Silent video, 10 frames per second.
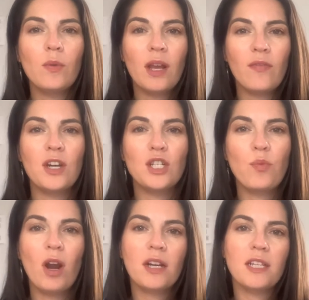when I finish a
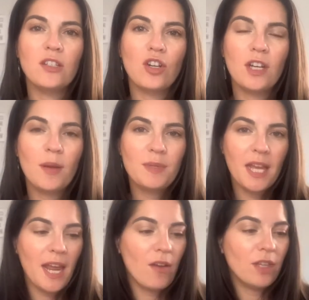product, I'll turn it upside
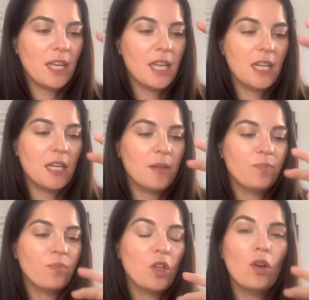down, like in a
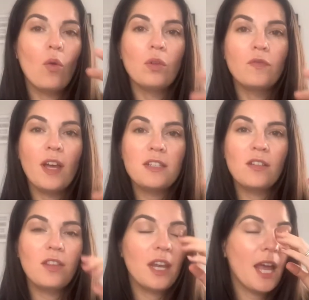old
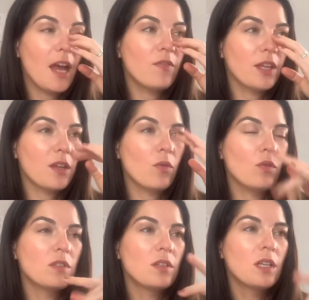vessel that I have, like an
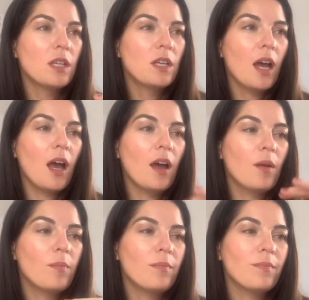old,
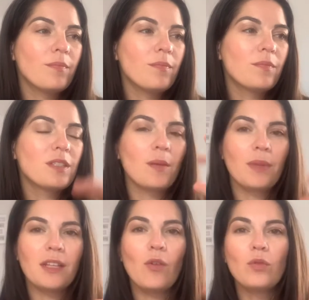um, some
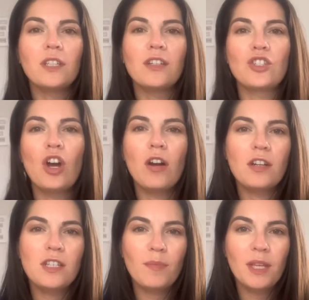like old little jar or
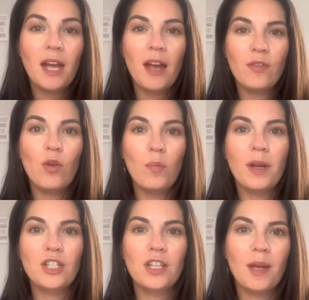something. I have a whole
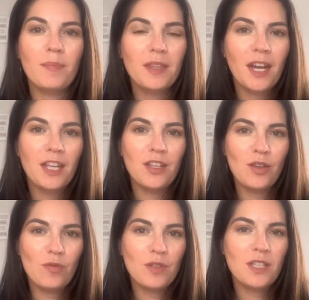bunch of them that I
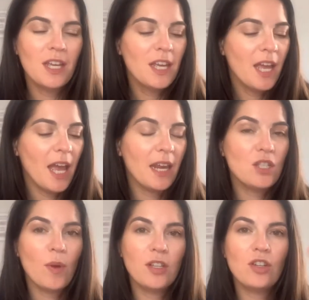use. And
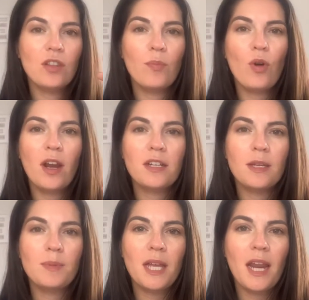so I'll turn the product
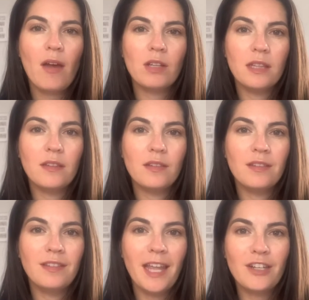upside down and
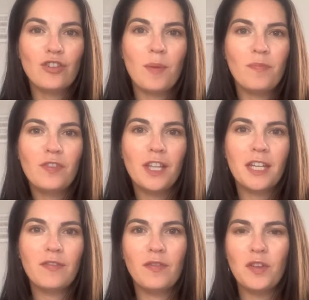let it drip for
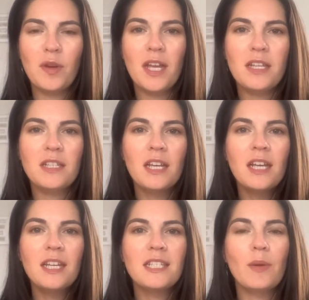like a few days,
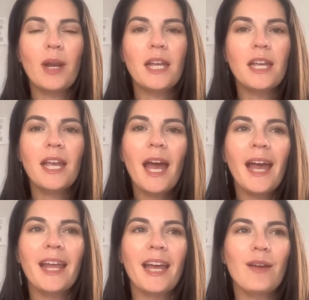see what I can get.
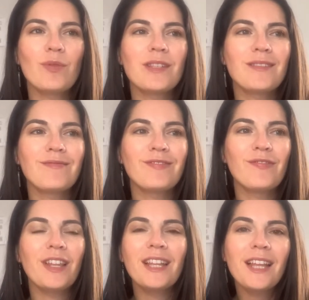And I was
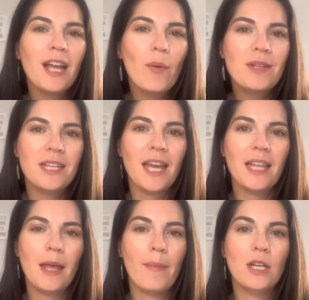feeling like I wasn't getting
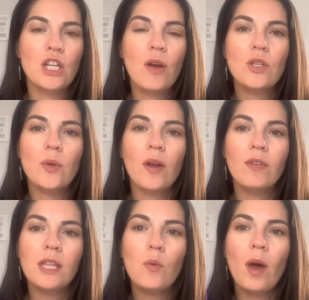that much out. So I
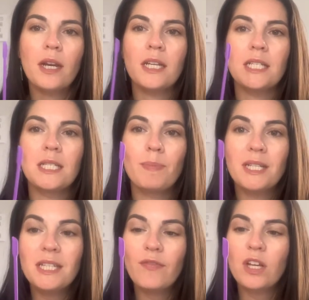really wanted
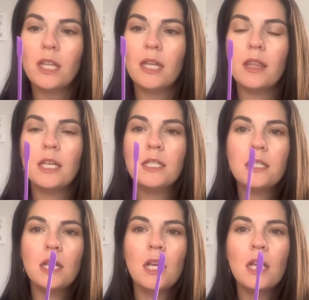specifically
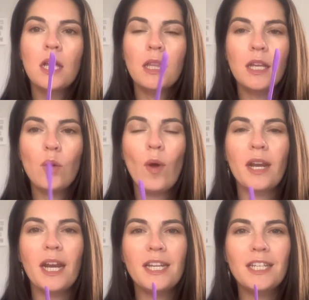this little one.
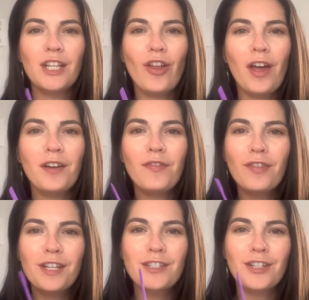And I did a lot of
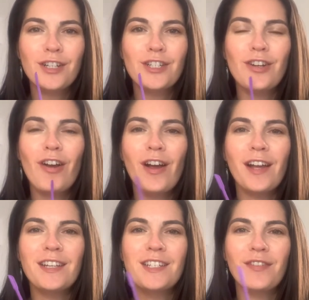research
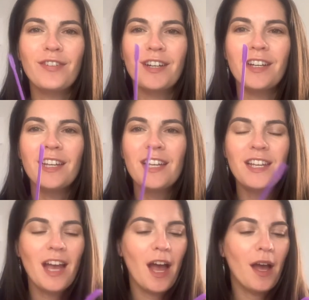on different
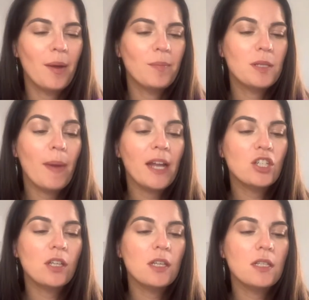um,
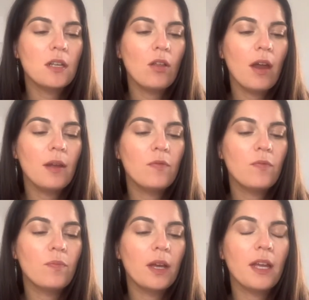spatulas. A lot of,
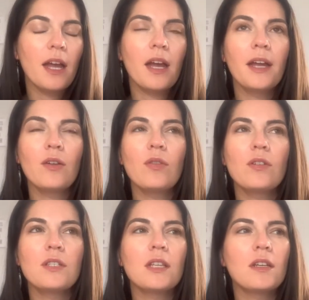like, I, I know
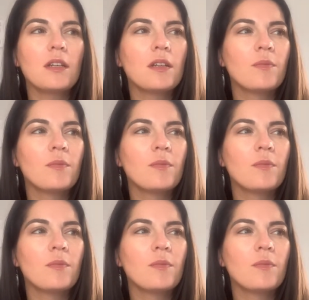there's the,